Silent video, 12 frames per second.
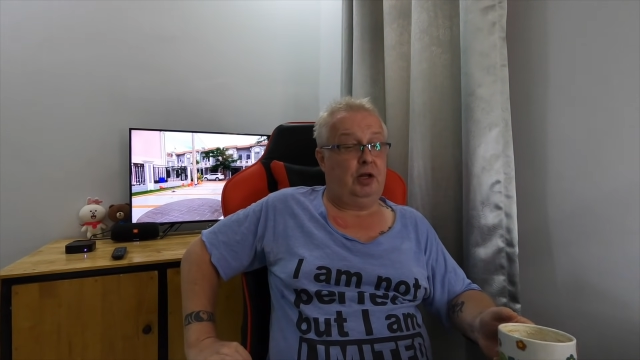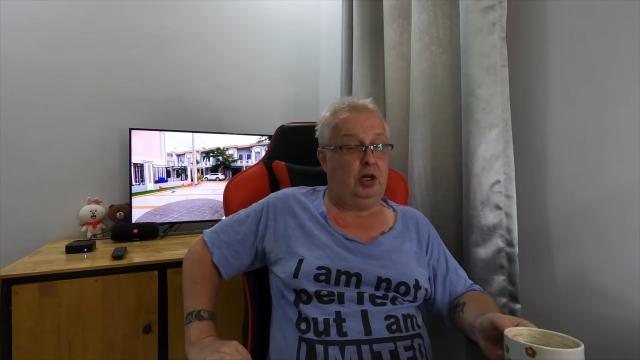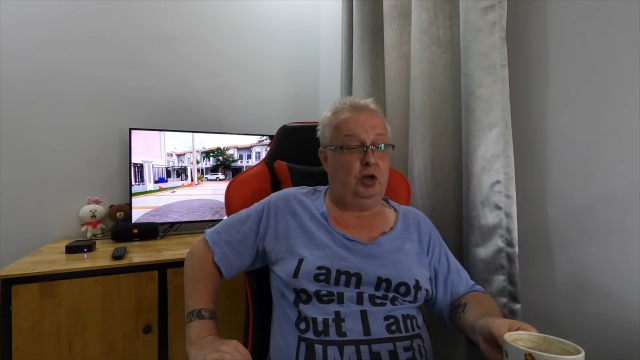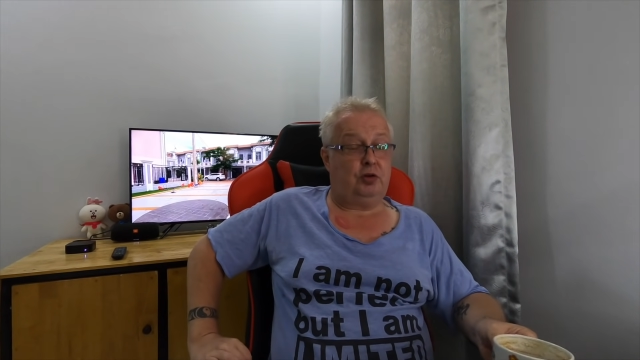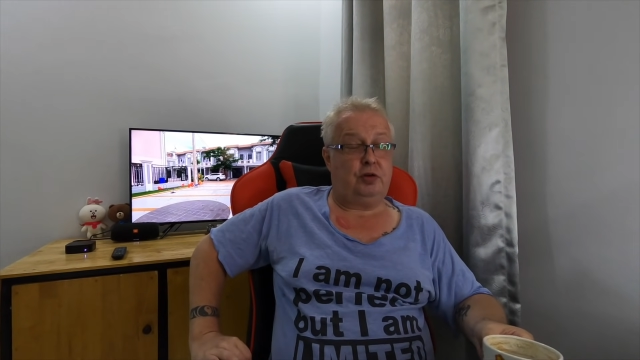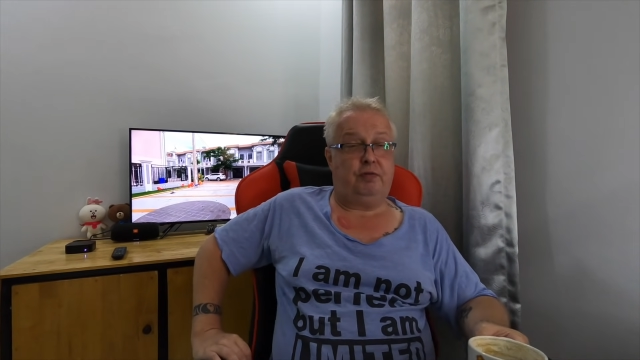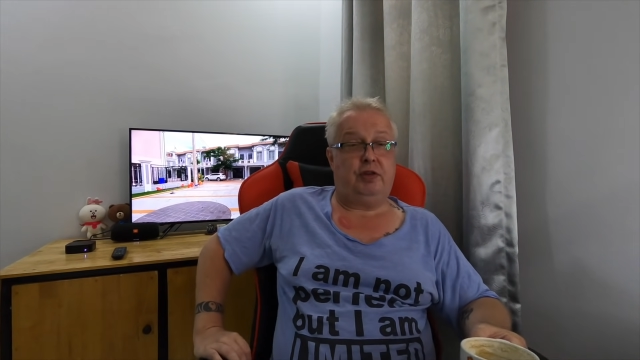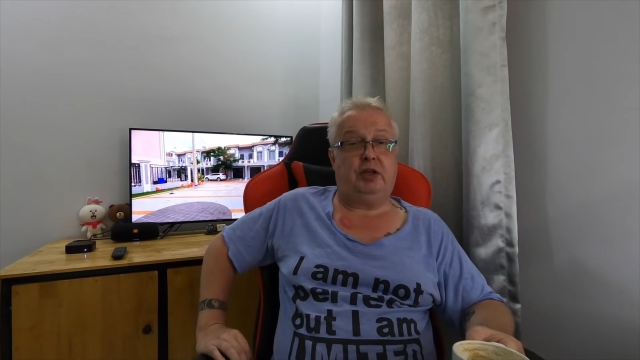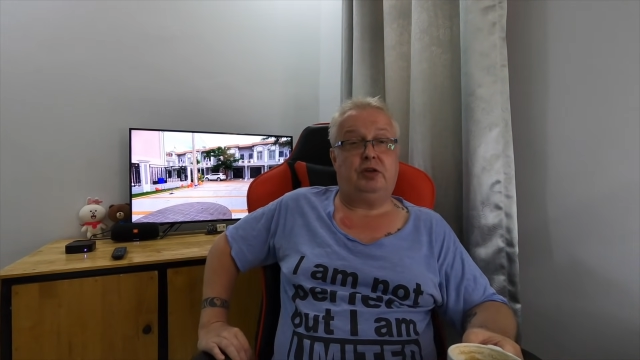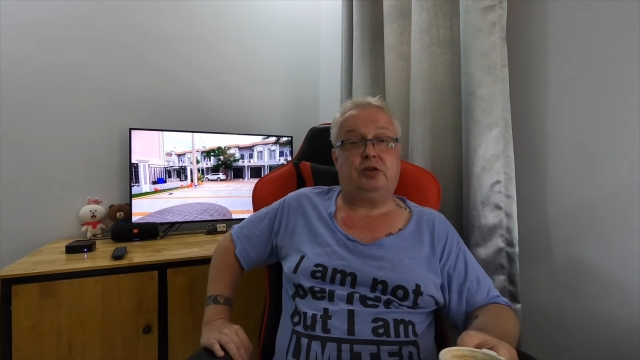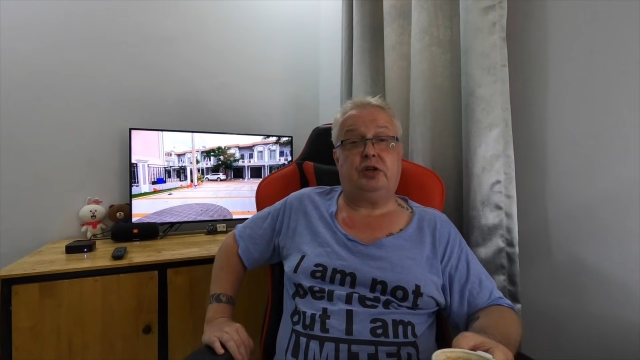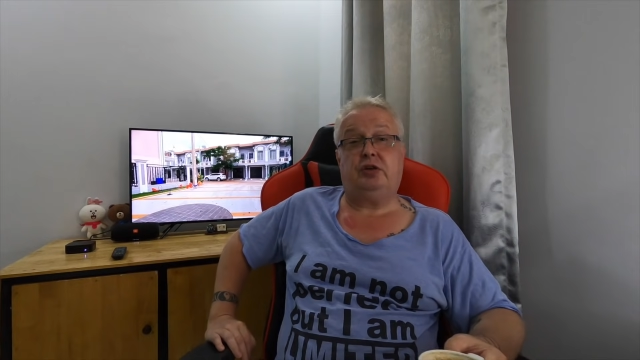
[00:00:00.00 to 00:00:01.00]
A lot of
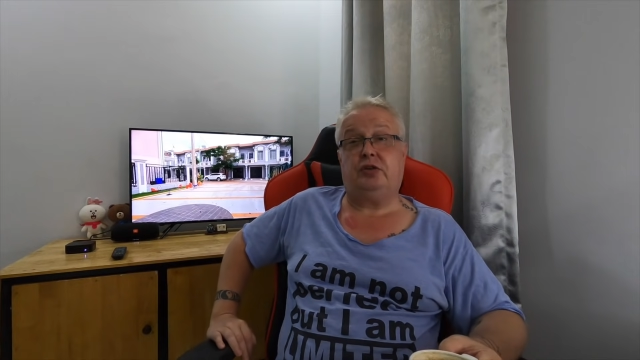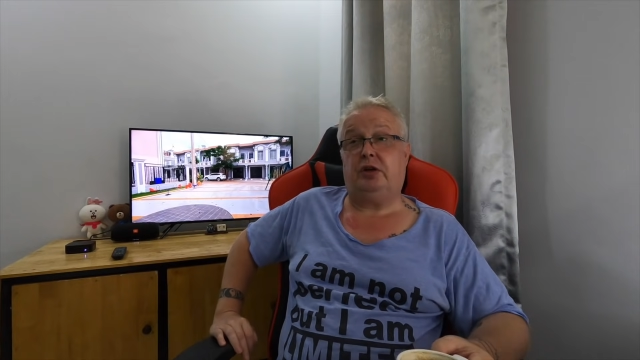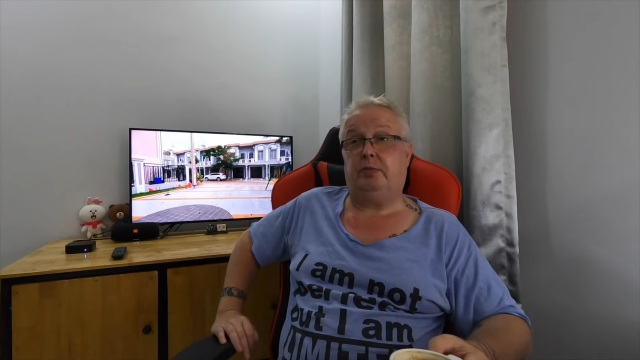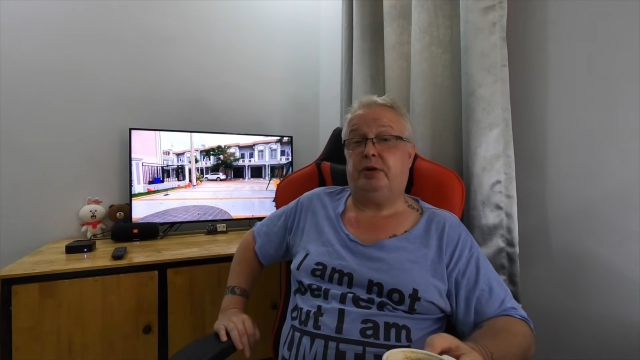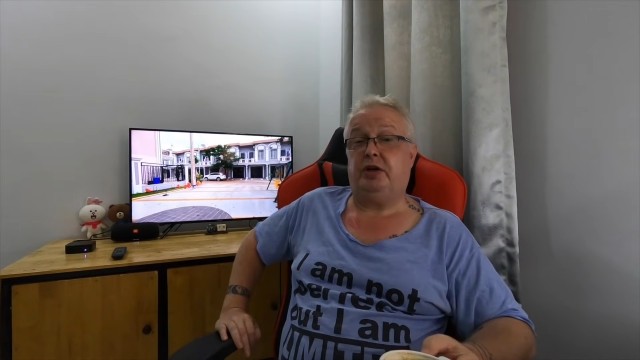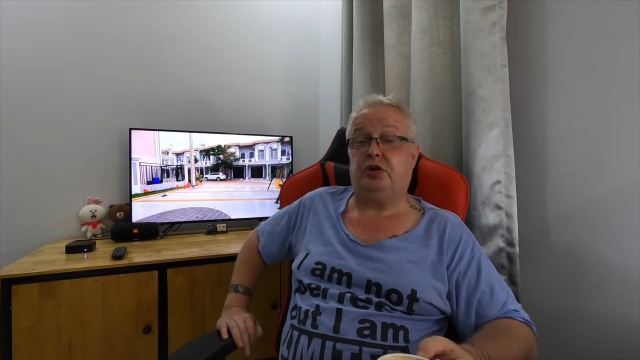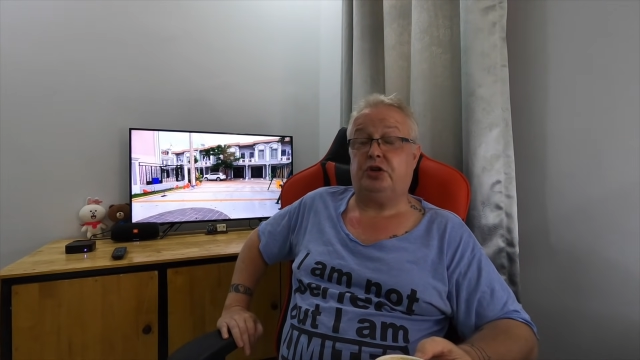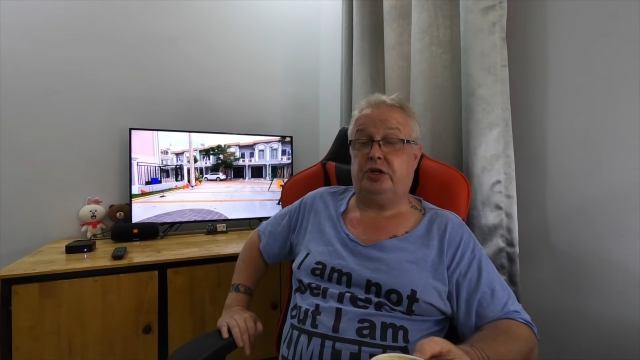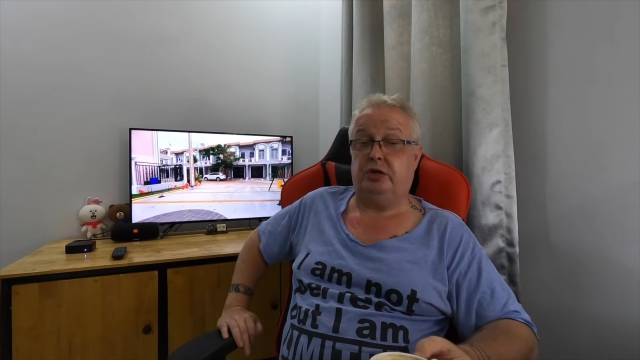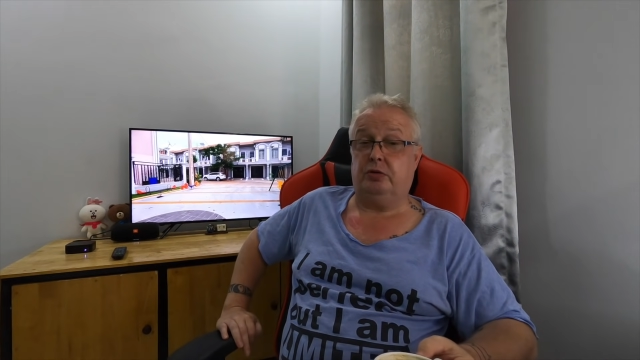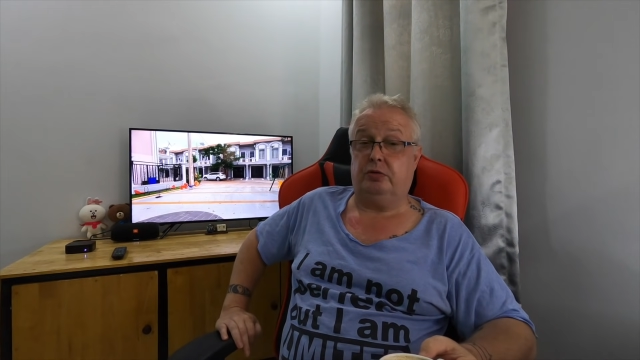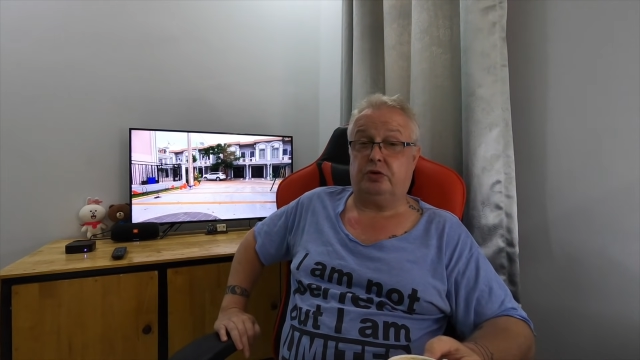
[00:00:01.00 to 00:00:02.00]
the CCP
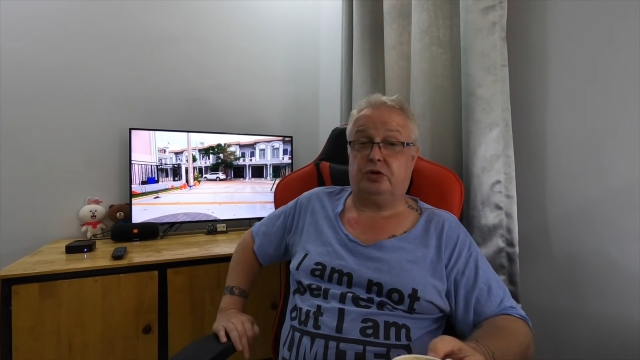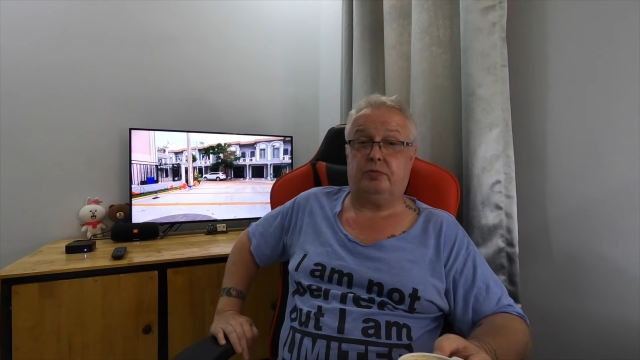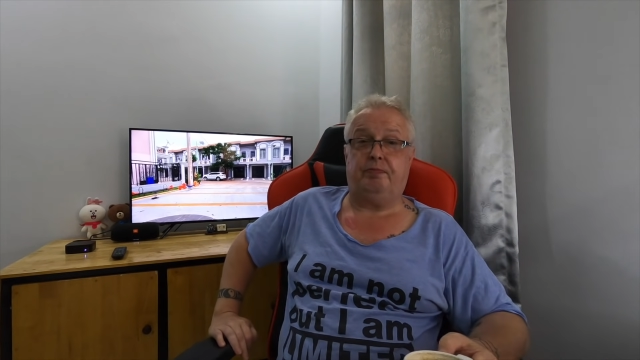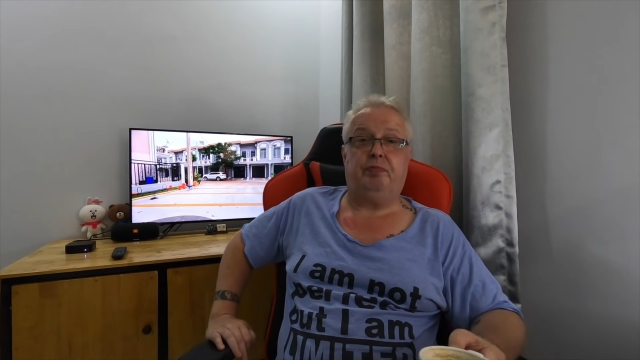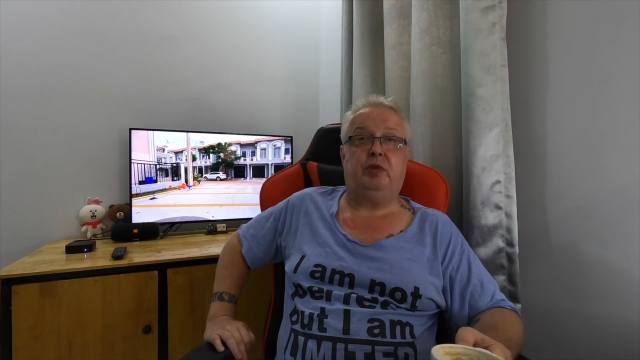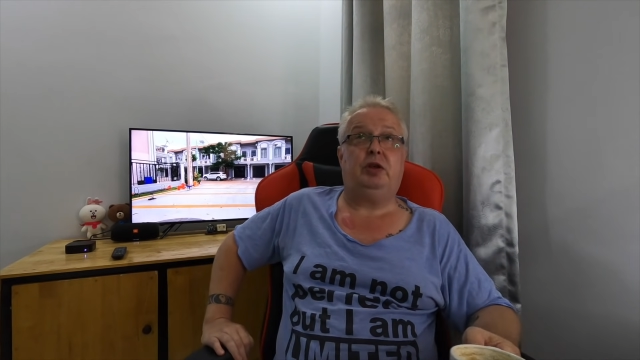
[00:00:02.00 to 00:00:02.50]
shills,